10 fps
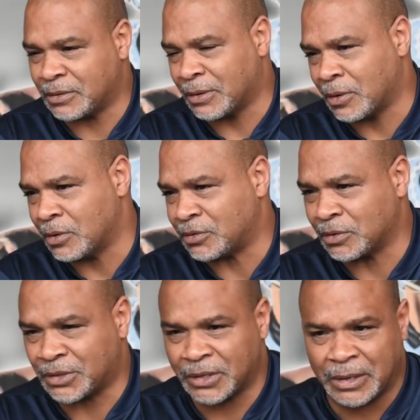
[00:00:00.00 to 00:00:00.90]
to a lower
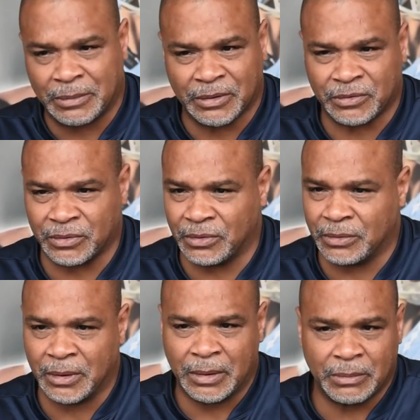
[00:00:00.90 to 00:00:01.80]
socioeconomics to
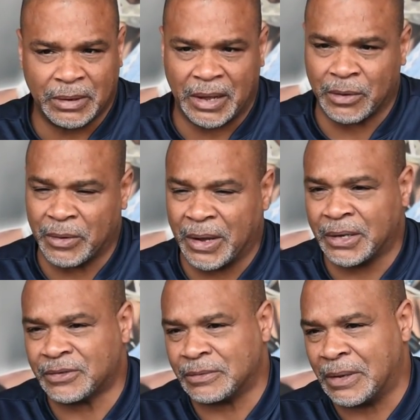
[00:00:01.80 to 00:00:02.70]
black,
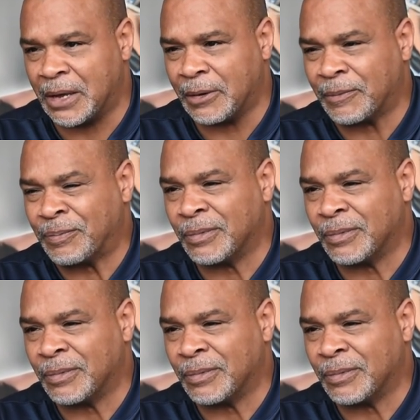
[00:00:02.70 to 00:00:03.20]
white, doesn't matter.